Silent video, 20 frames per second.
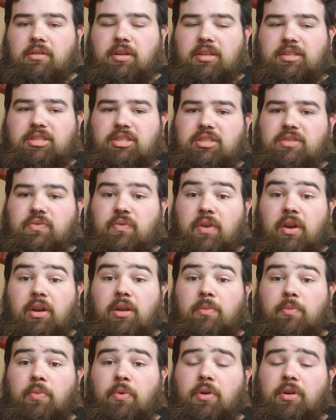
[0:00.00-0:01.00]
It's just very
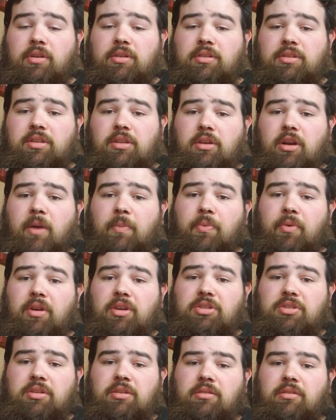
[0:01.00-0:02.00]
important to the
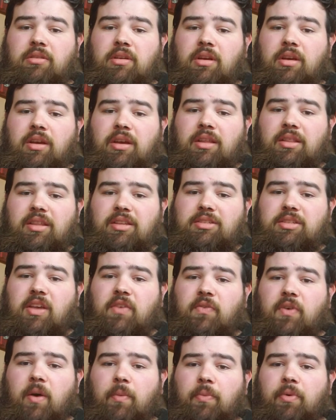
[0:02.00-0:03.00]
operation, the
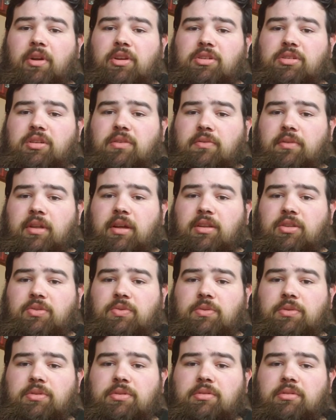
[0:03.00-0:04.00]
safe operation of a lot of
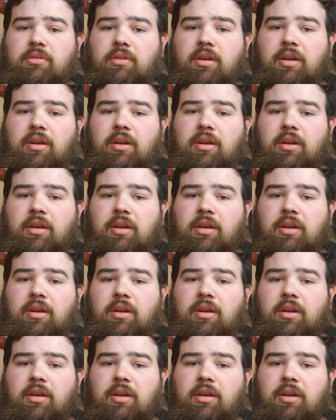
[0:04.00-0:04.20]
tools.